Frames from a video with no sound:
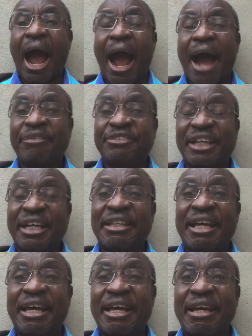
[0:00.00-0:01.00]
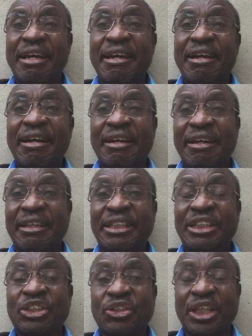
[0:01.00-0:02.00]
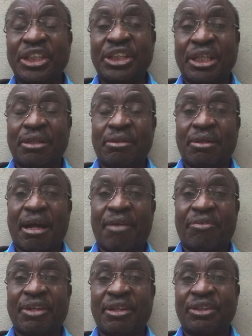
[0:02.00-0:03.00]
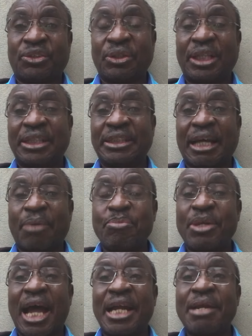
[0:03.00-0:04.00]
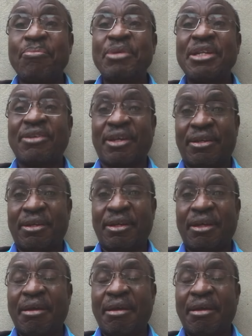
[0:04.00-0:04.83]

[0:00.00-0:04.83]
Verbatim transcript: After the registration, after the students have been admitted,